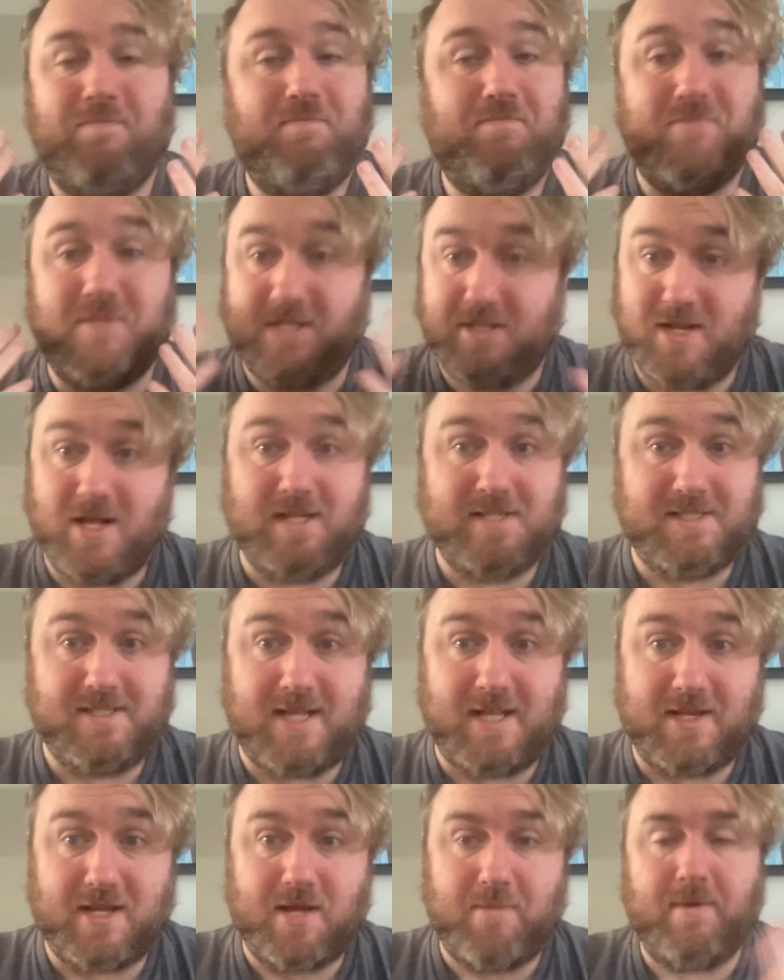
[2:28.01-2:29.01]
Did not see
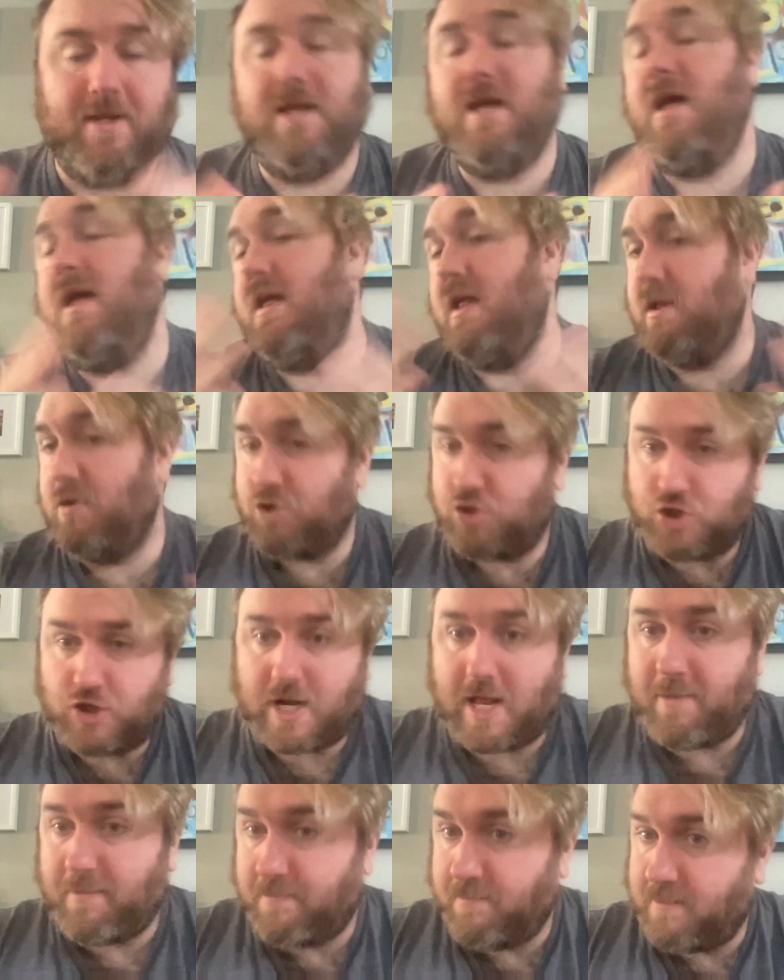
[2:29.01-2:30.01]
that coming. Should
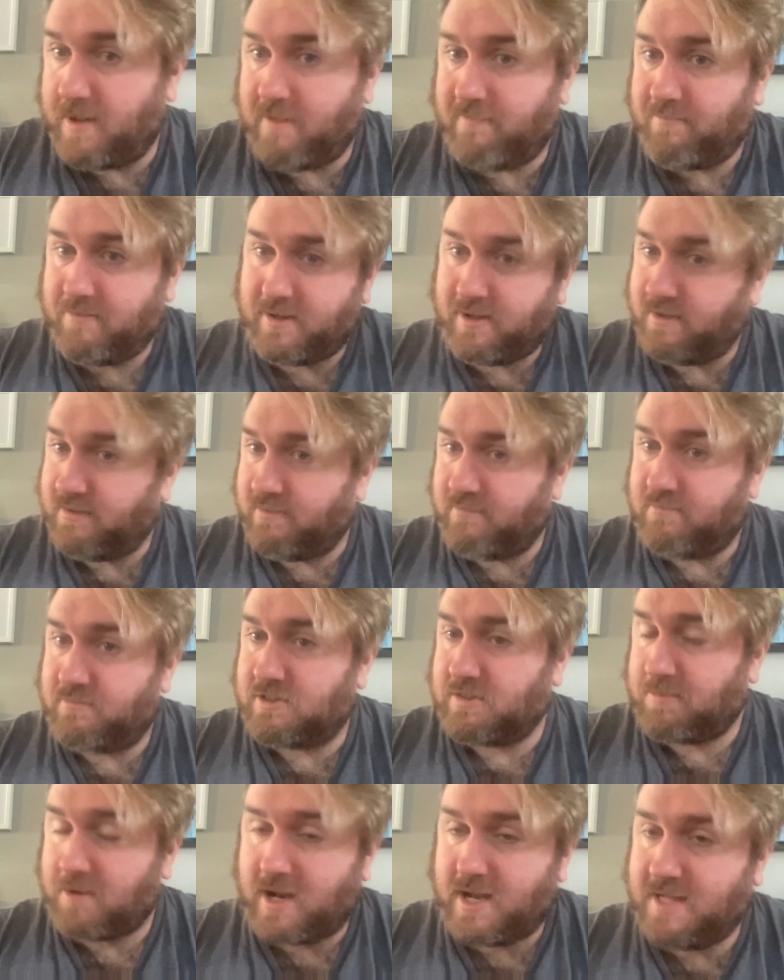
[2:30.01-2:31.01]
I have been
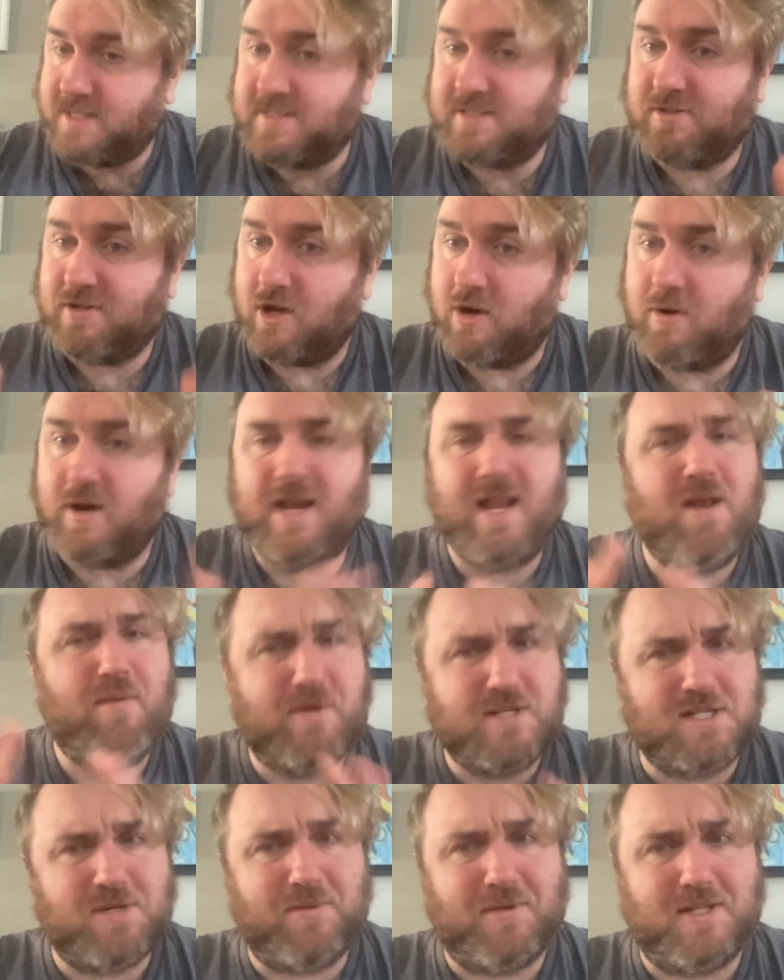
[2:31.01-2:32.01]
surprised? No. And I
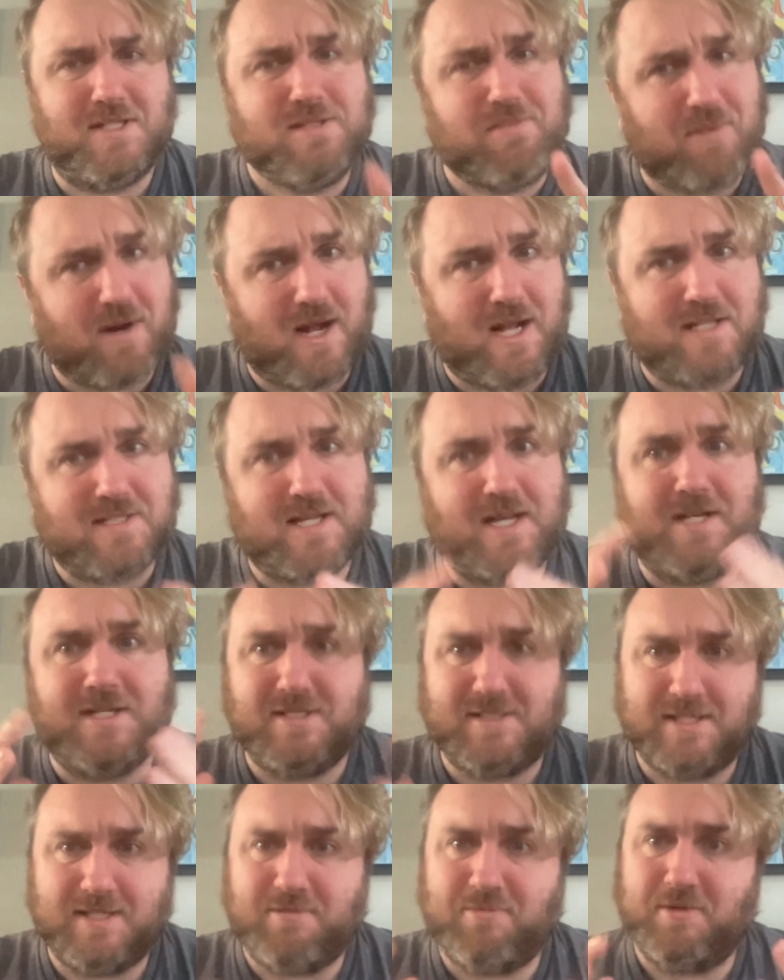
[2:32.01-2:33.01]
wasn't really surprised. I just
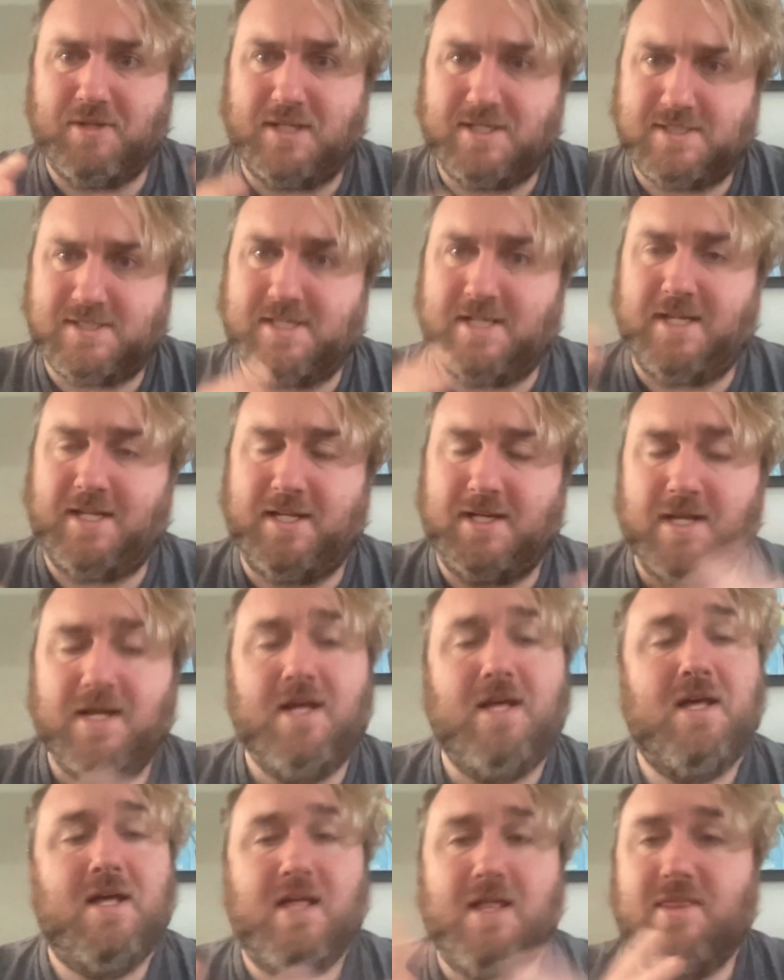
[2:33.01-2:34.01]
didn't really see
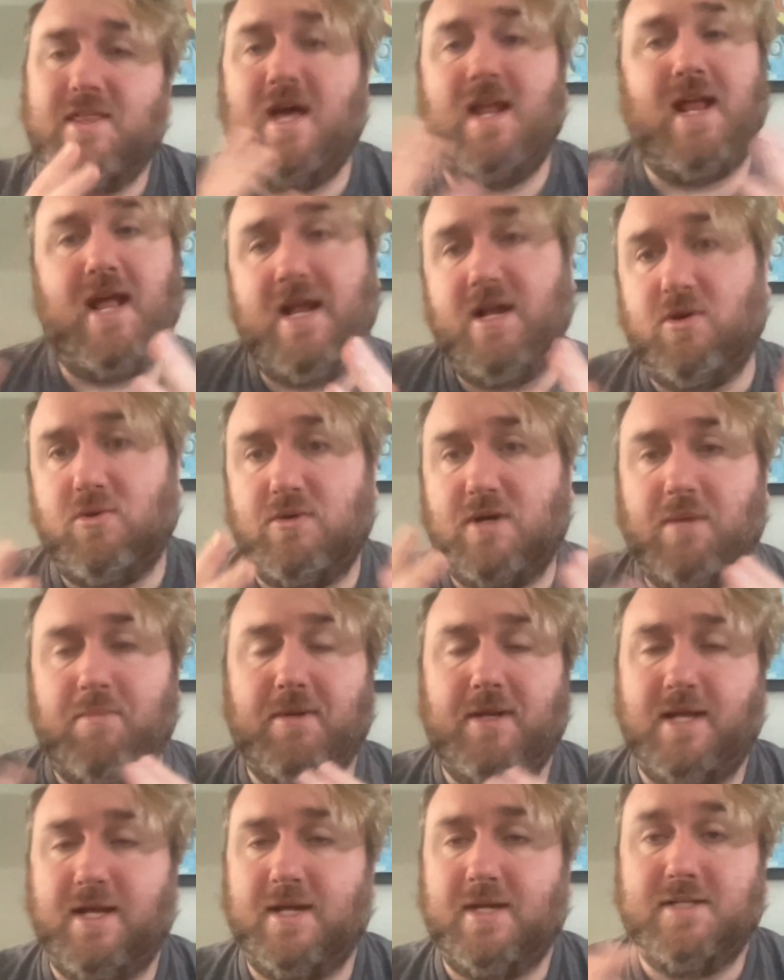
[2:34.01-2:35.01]
that angle
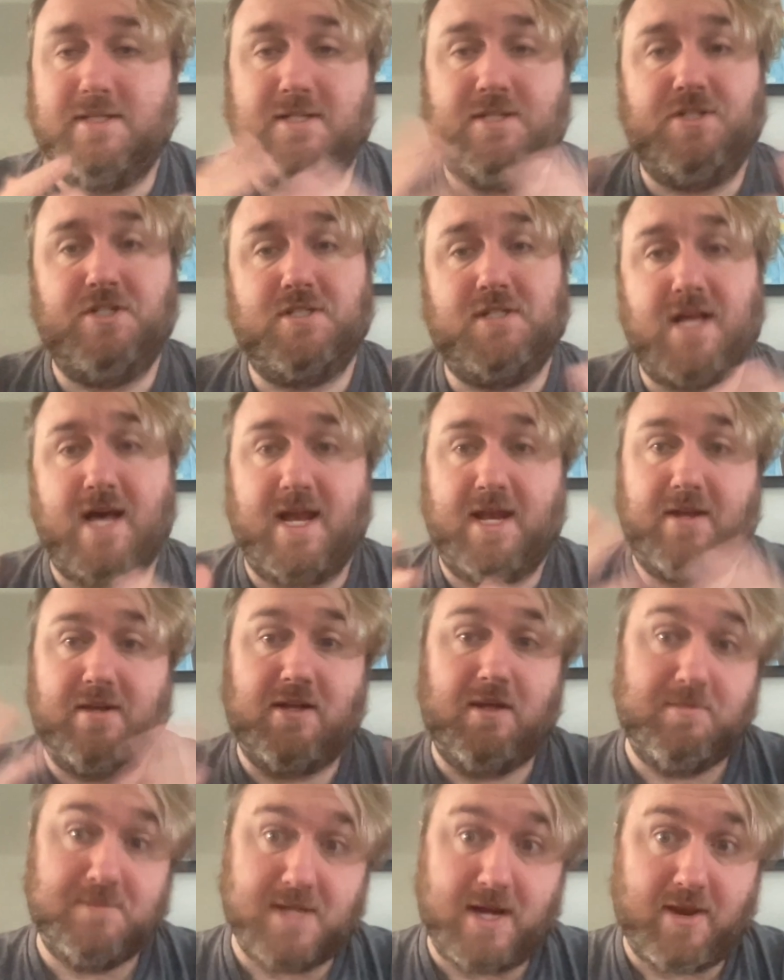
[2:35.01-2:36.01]
coming in because it just kind of
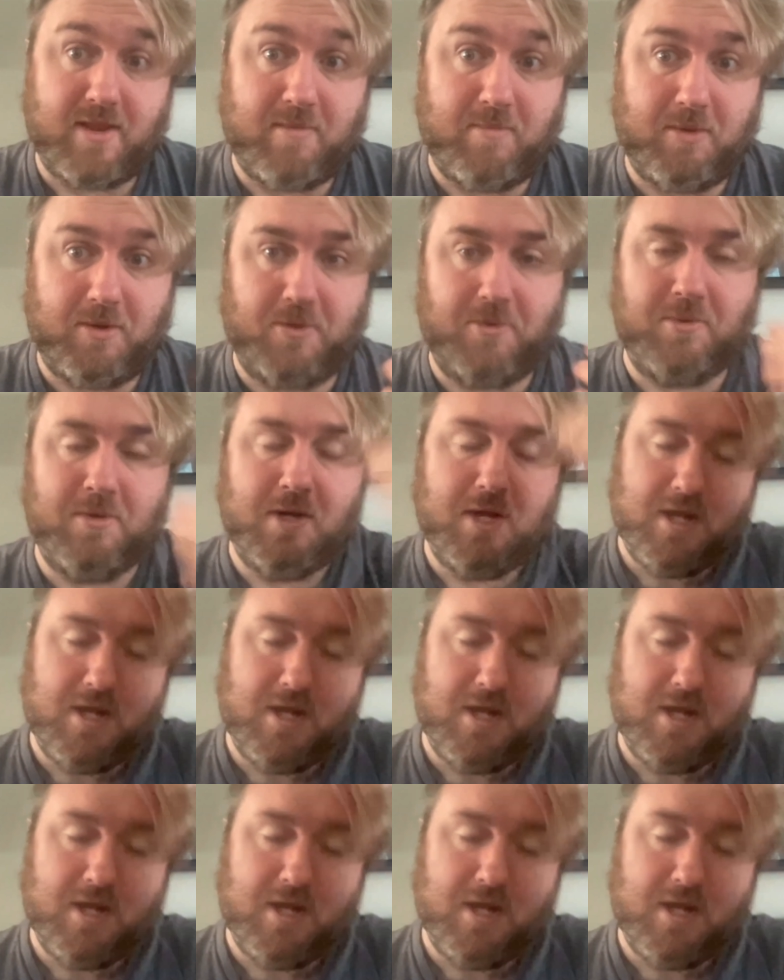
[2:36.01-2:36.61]
comes out of the blue.